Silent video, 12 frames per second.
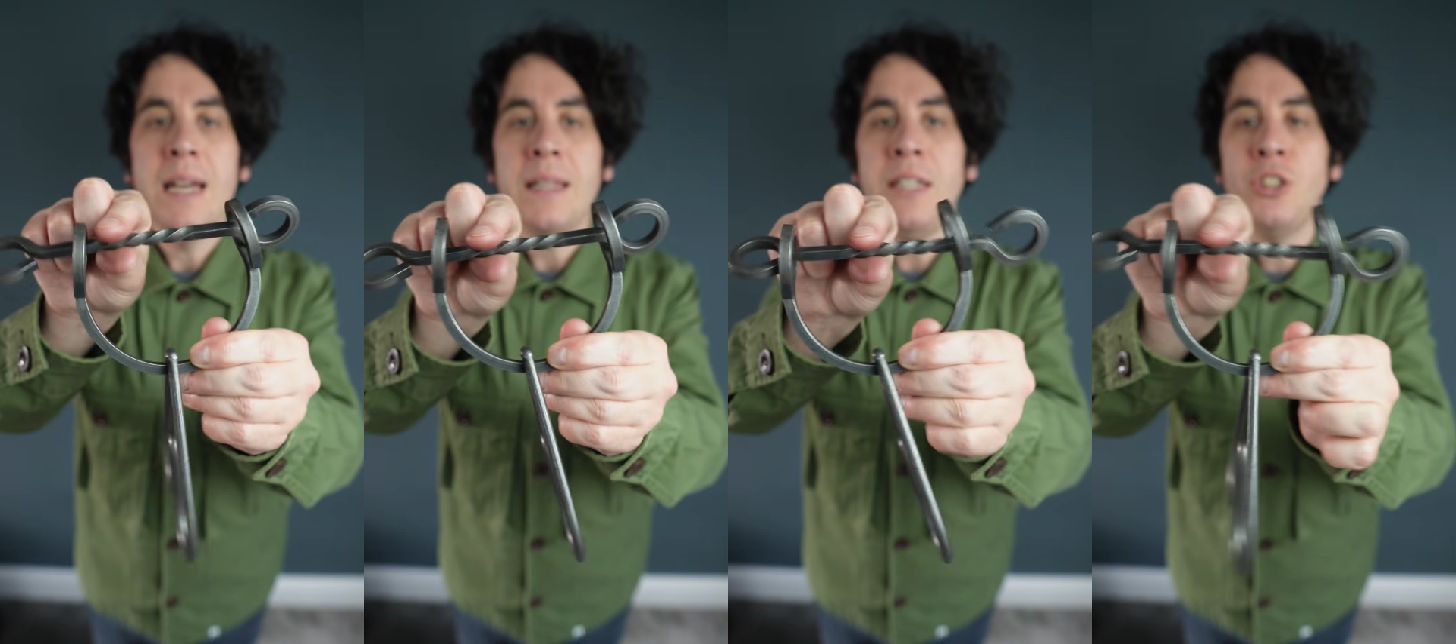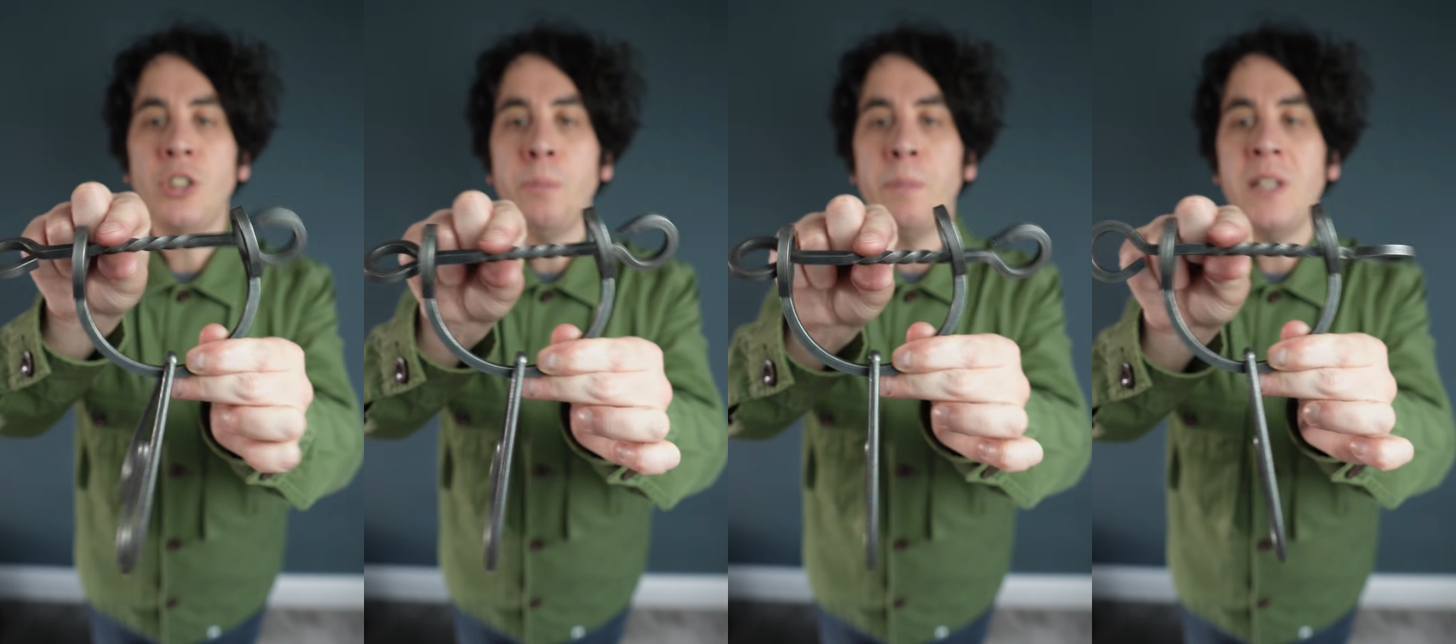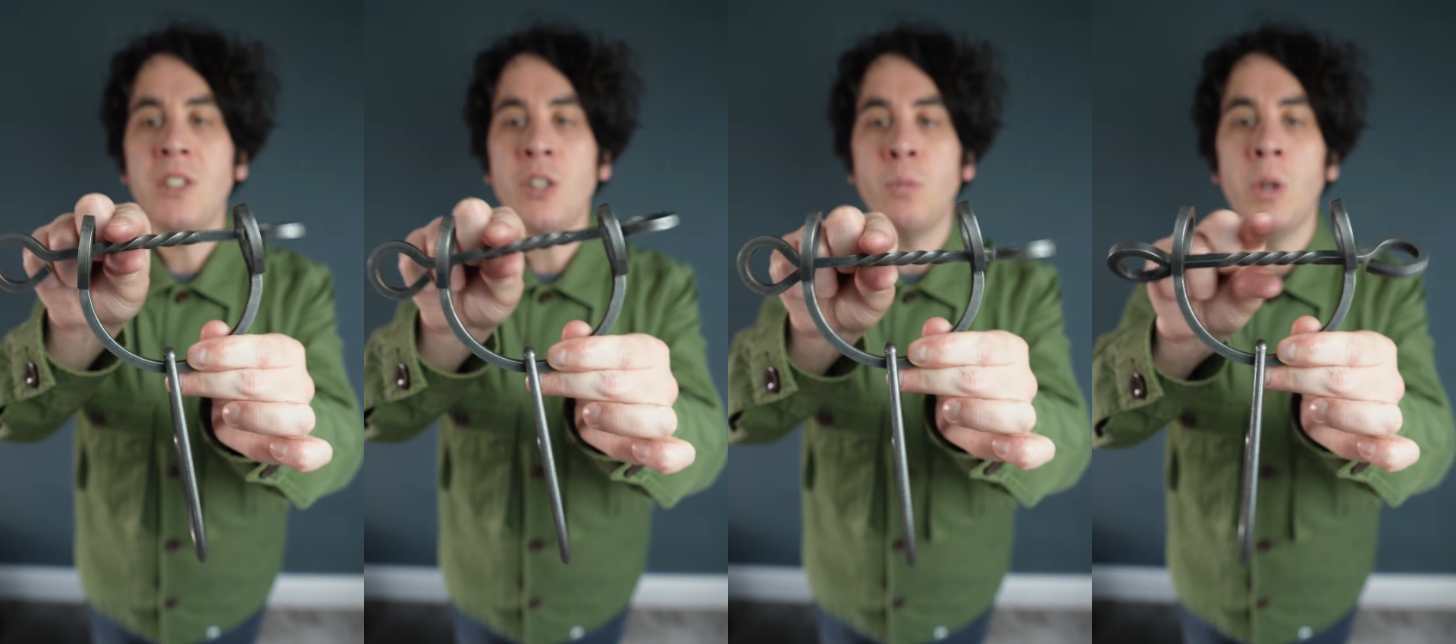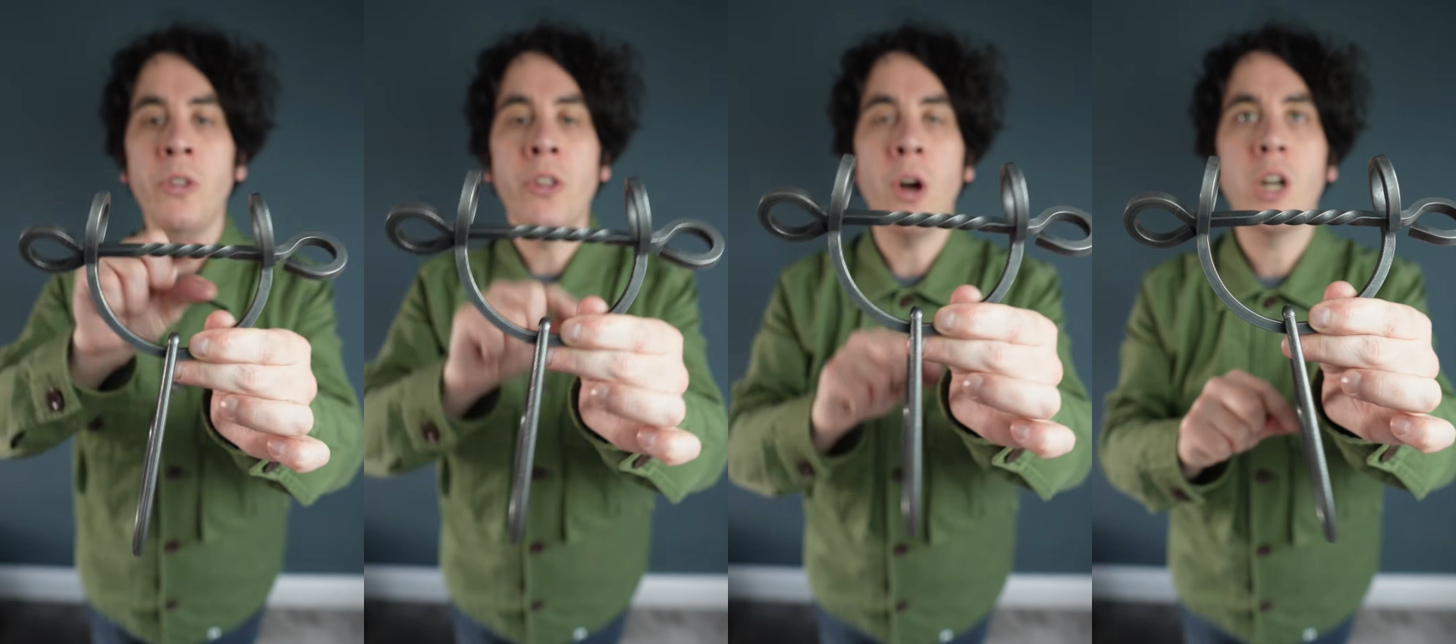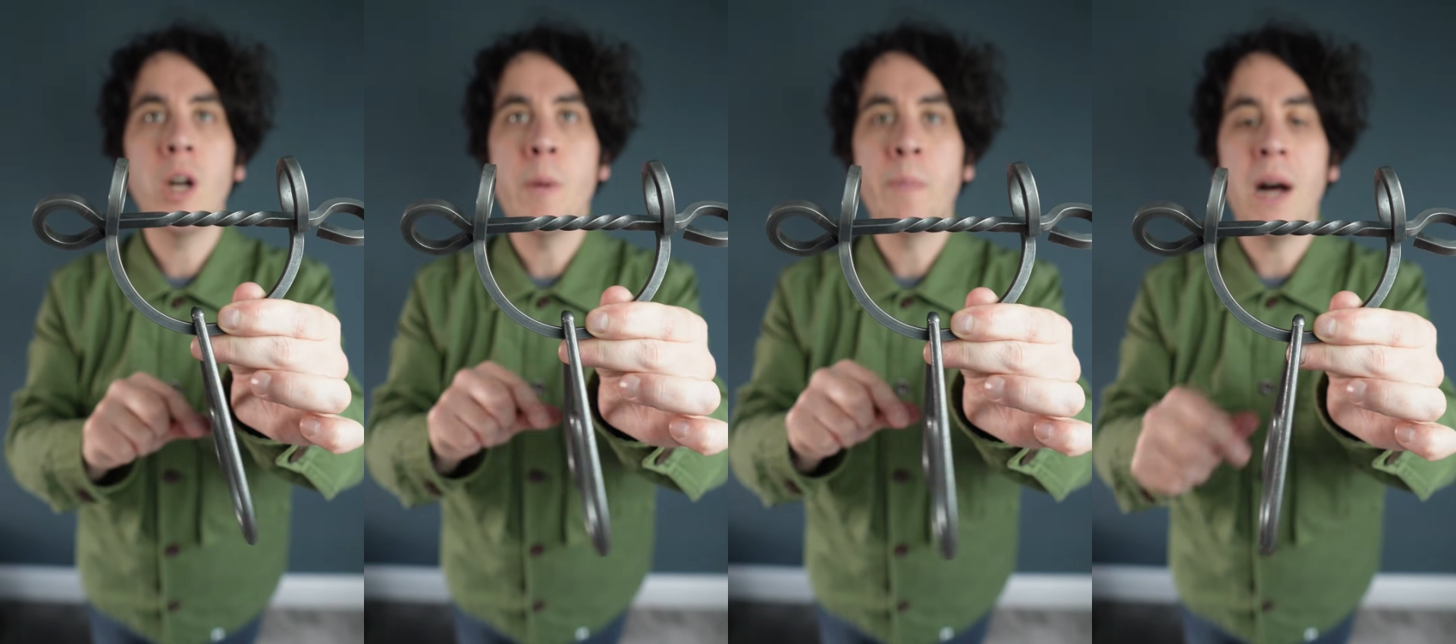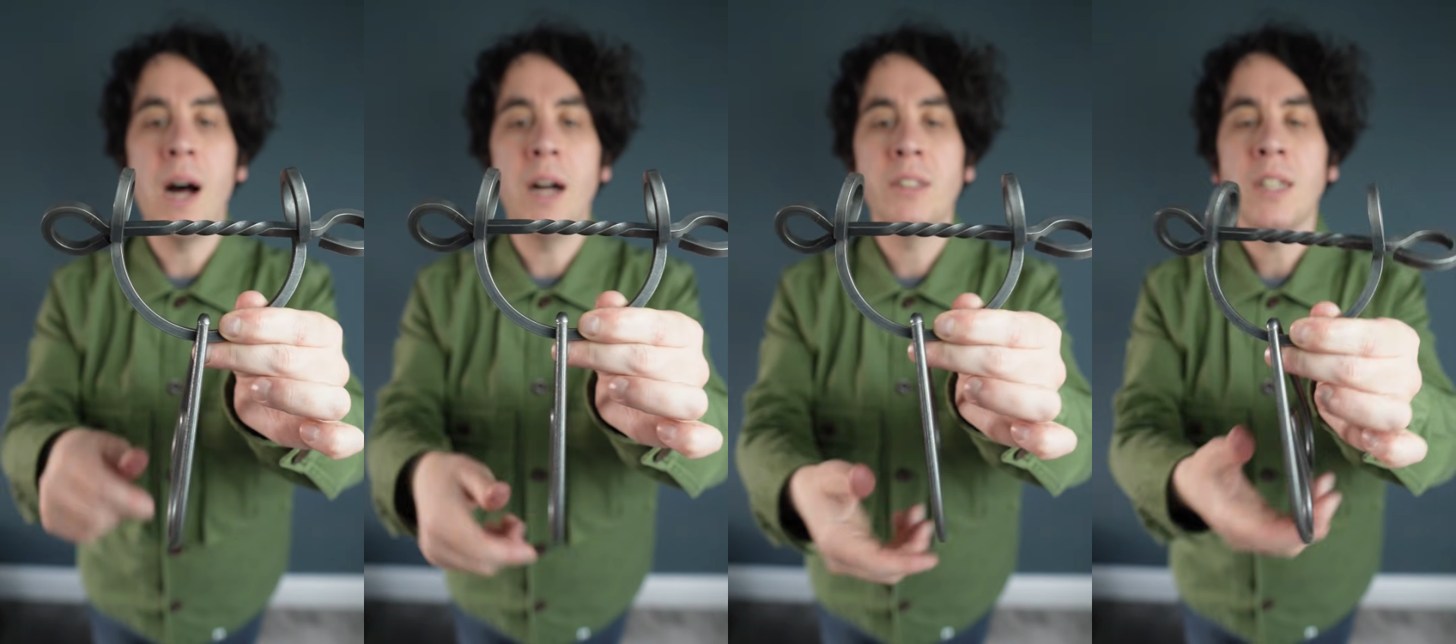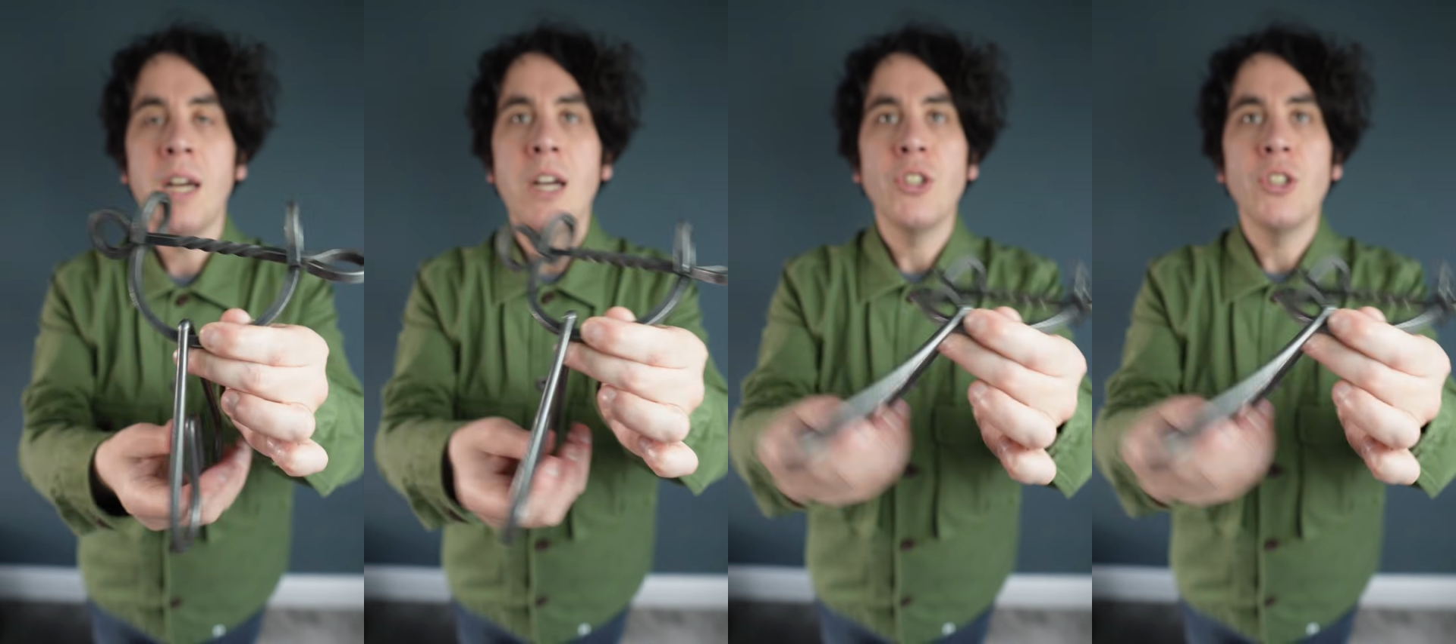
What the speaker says: These 2 pieces will not come apart.